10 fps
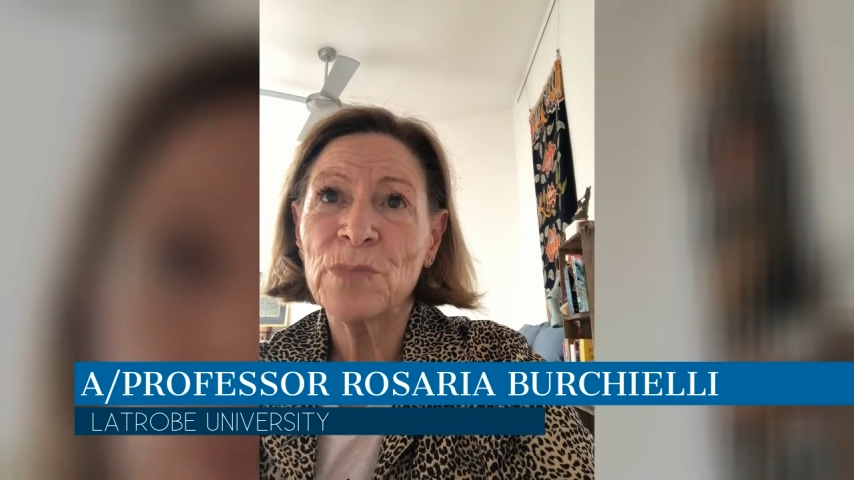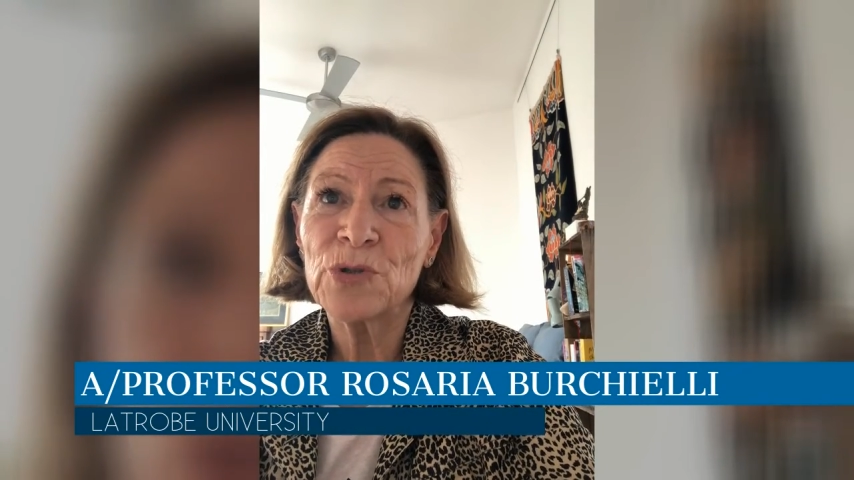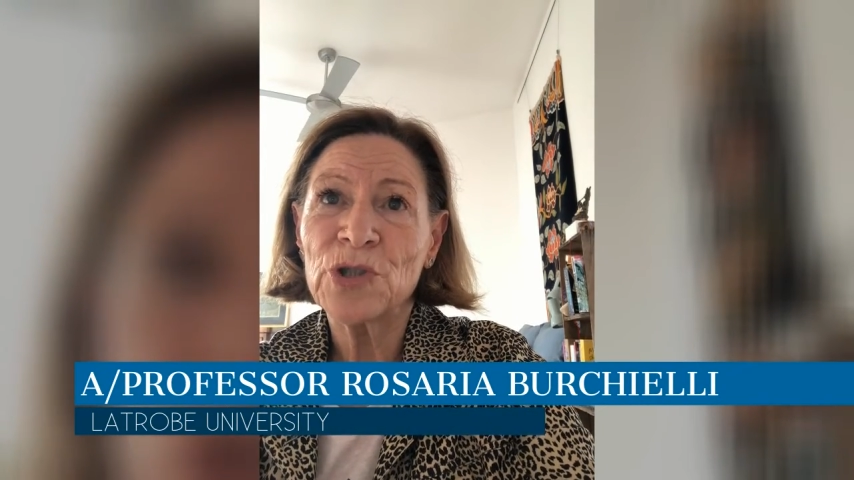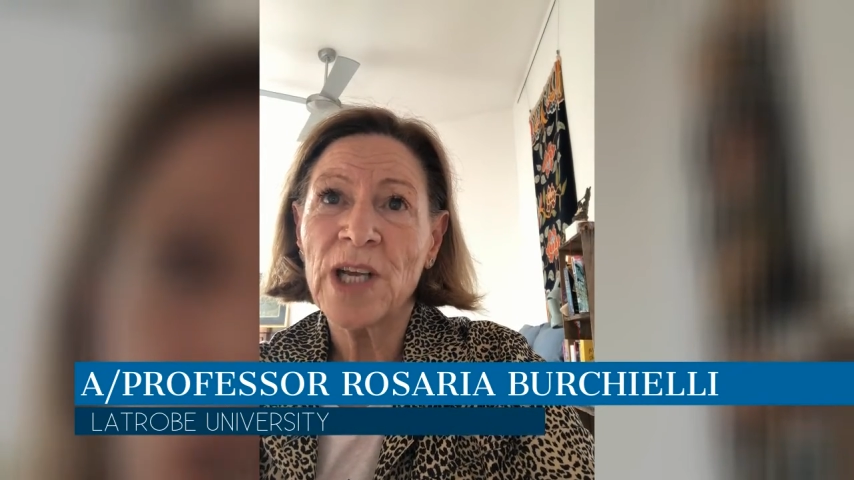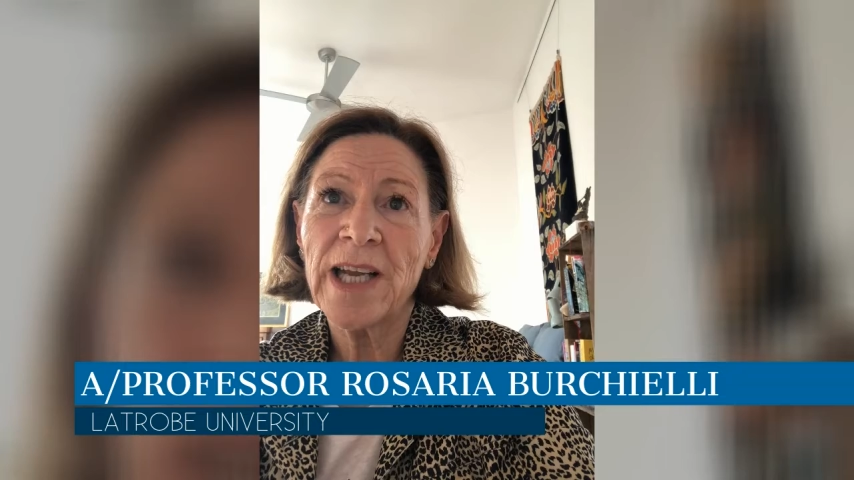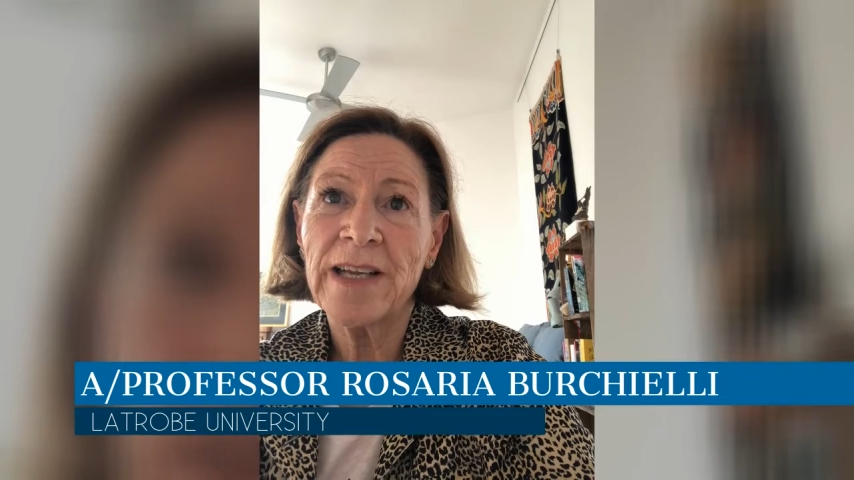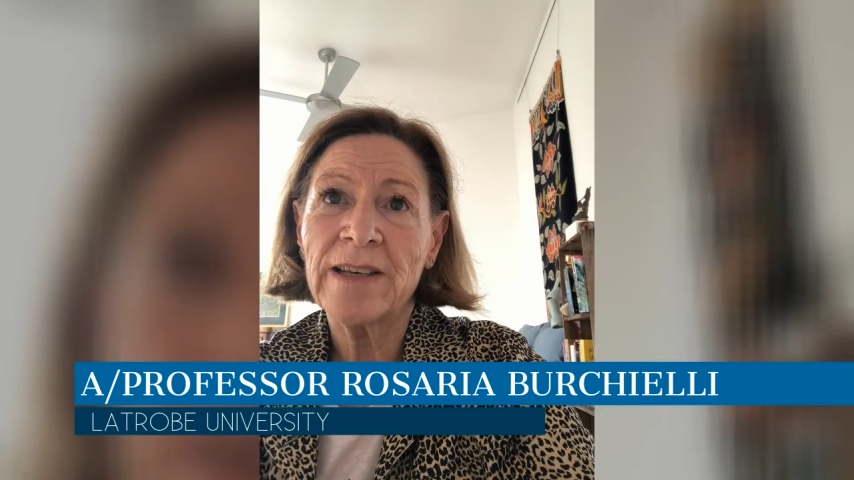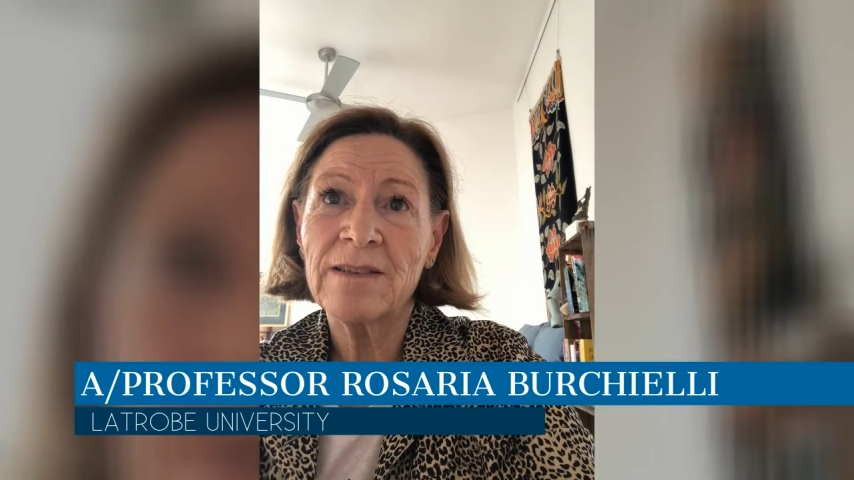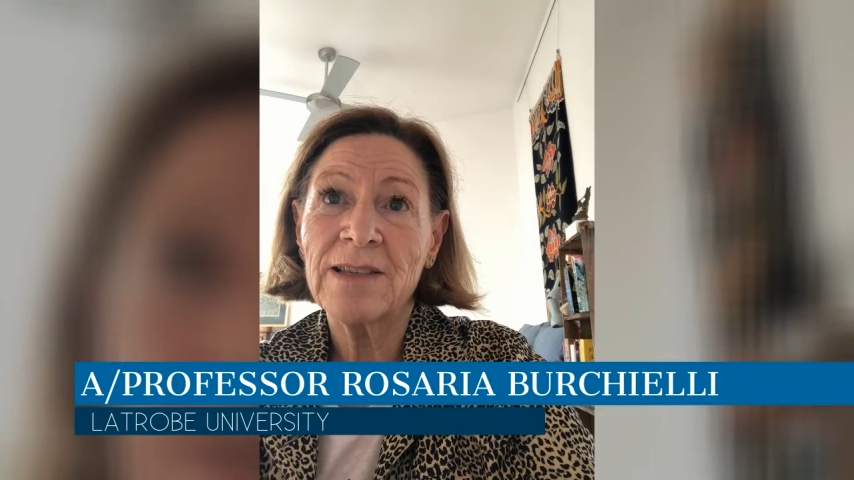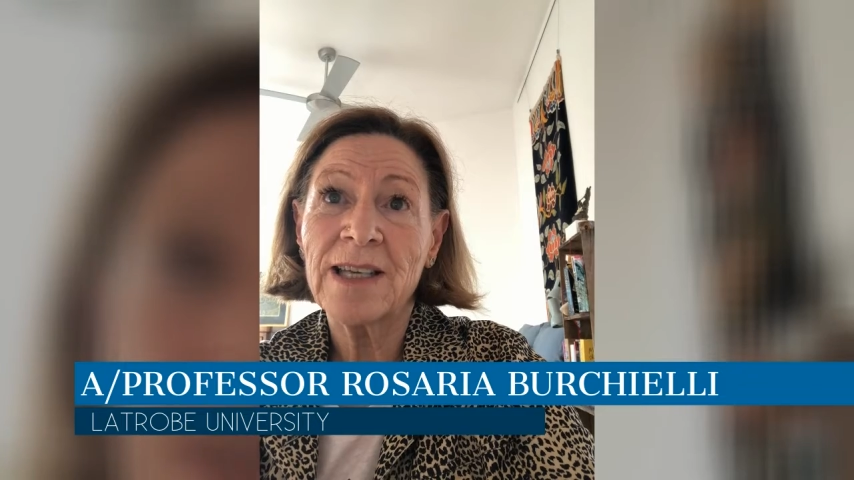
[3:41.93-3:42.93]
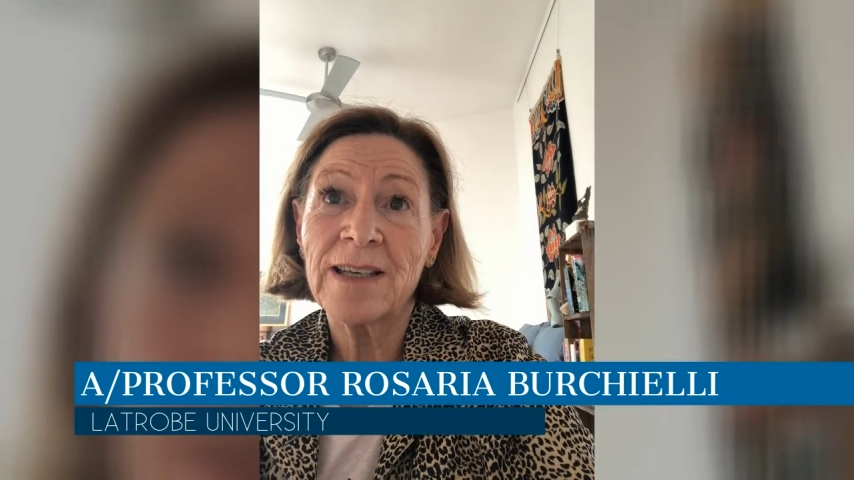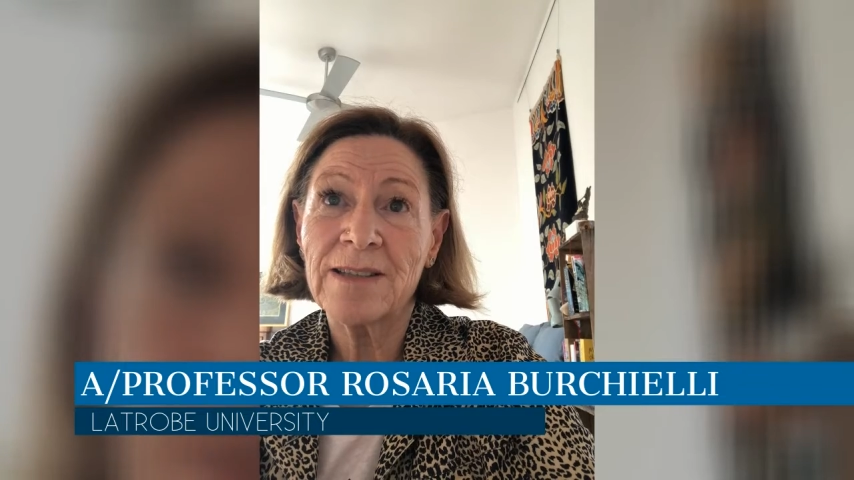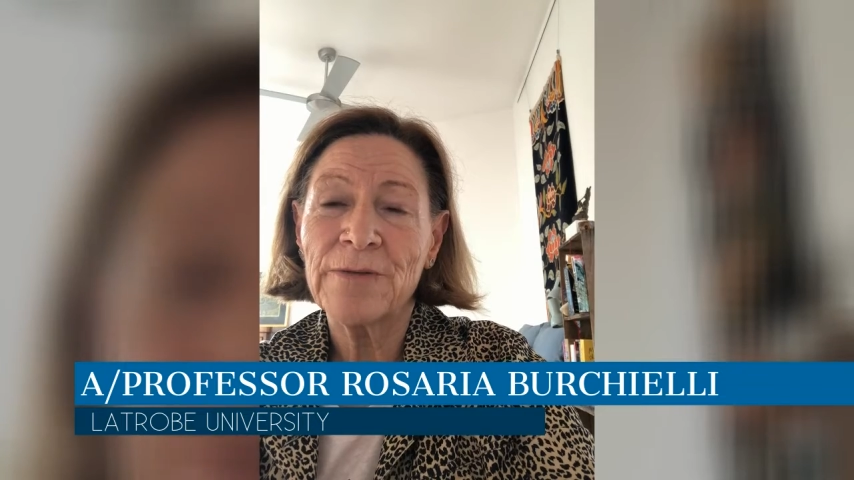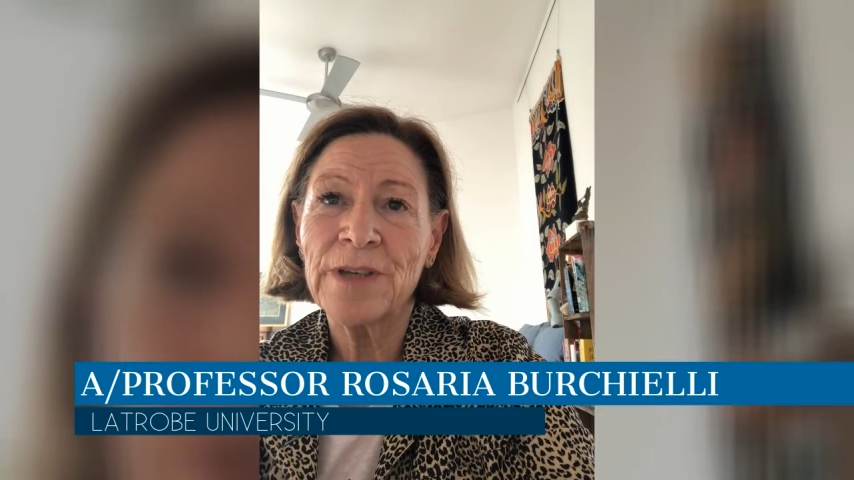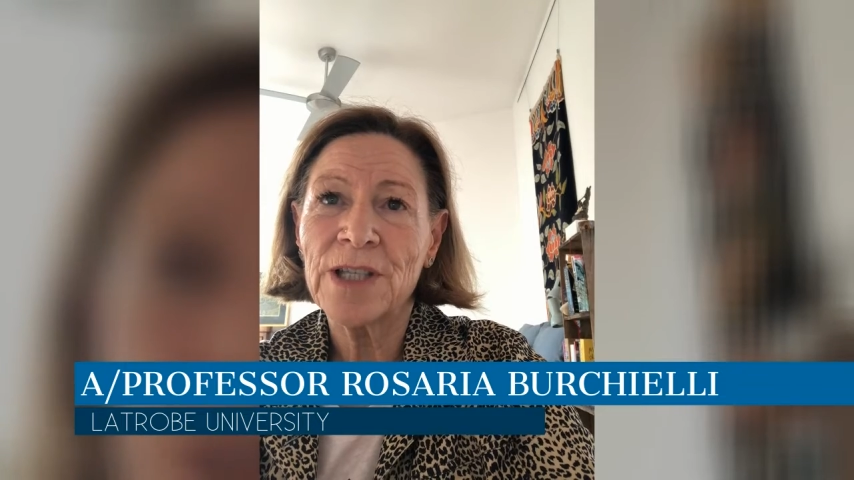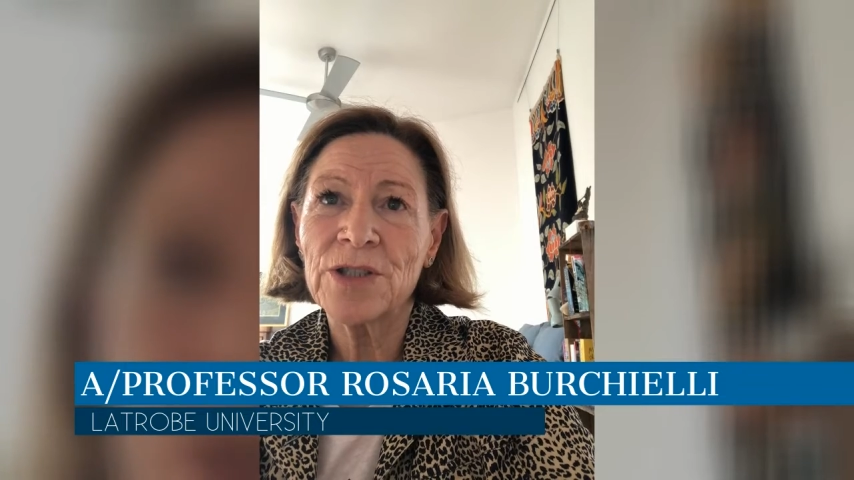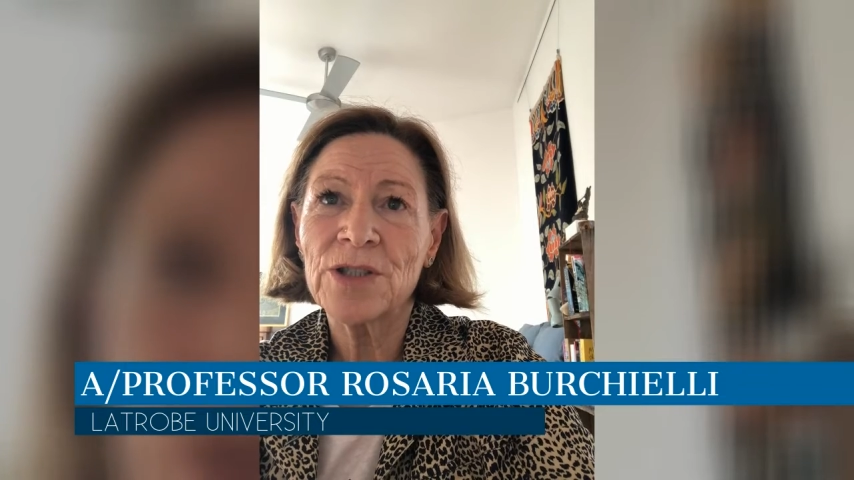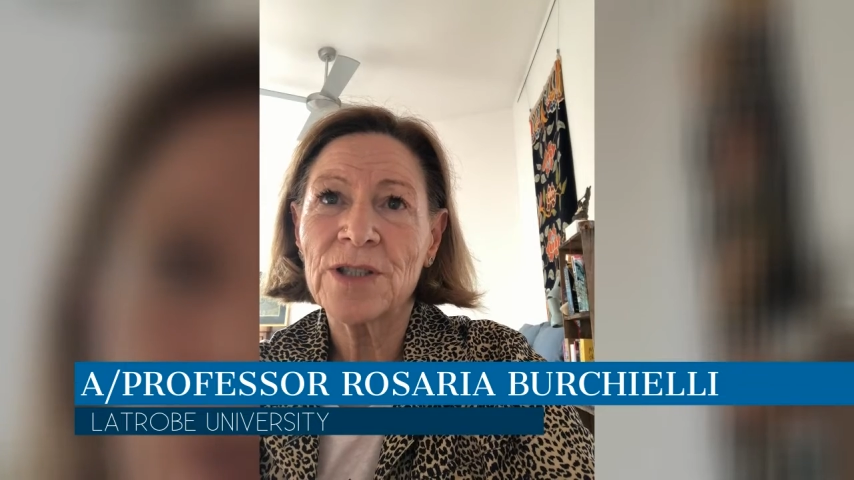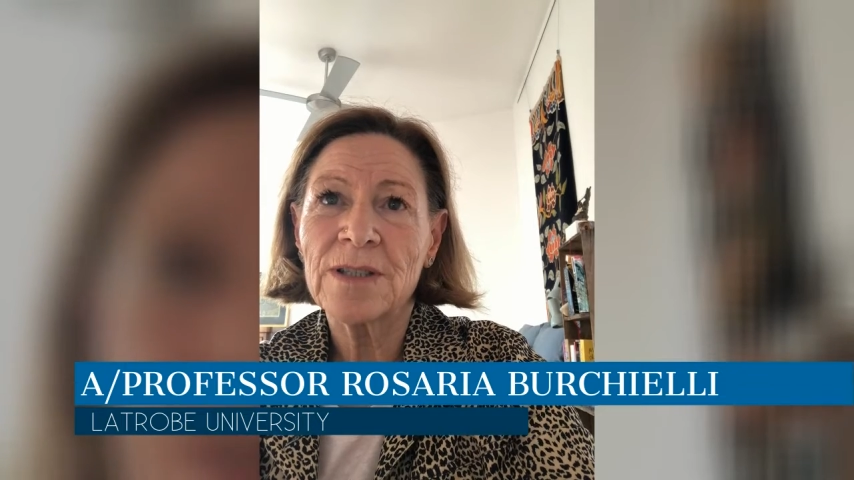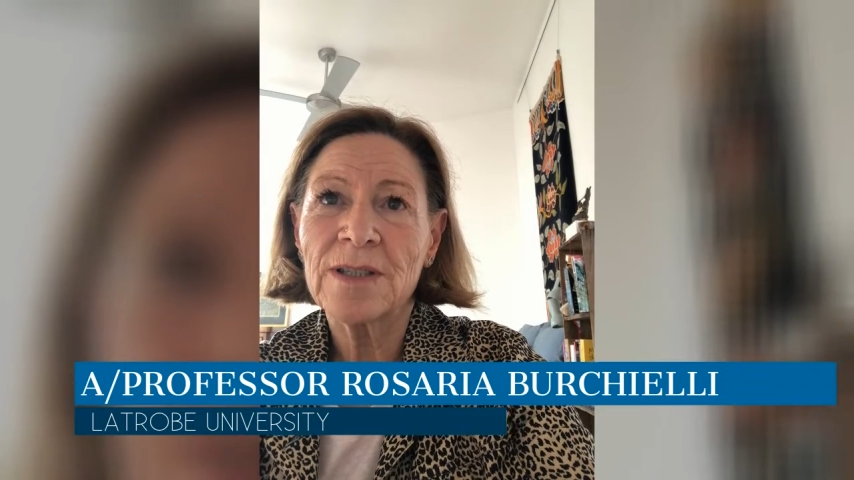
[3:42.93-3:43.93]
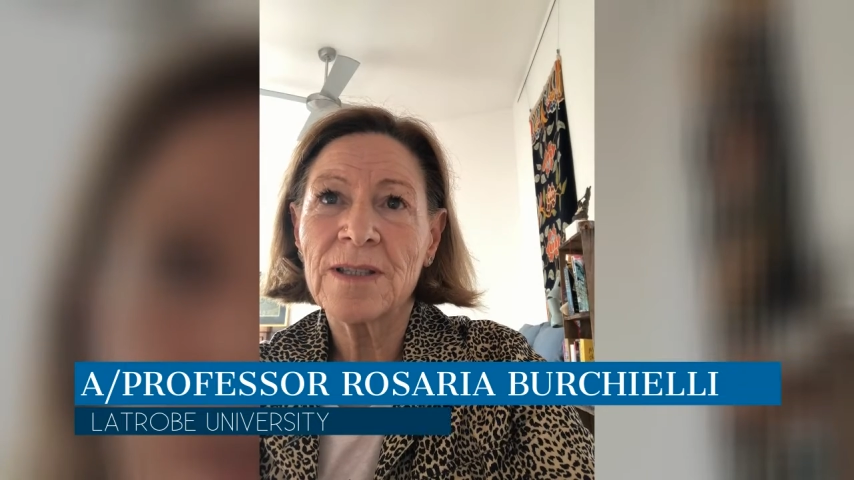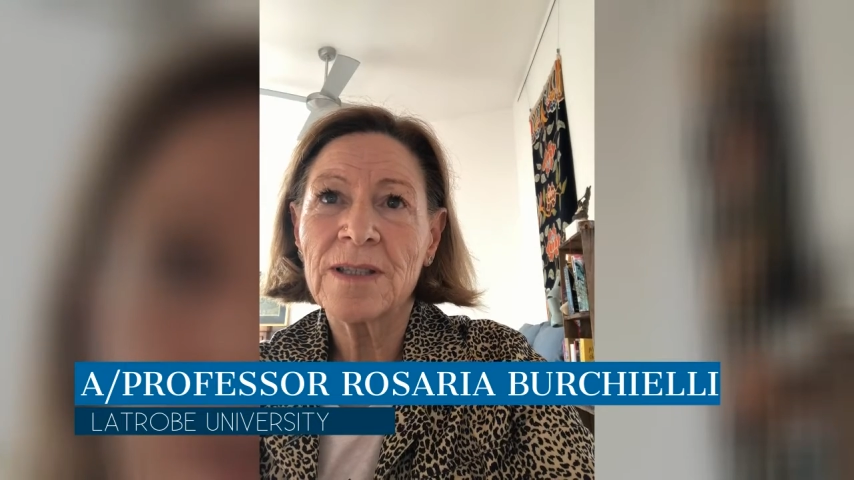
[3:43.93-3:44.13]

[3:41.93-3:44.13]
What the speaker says: push ahead and get it finished.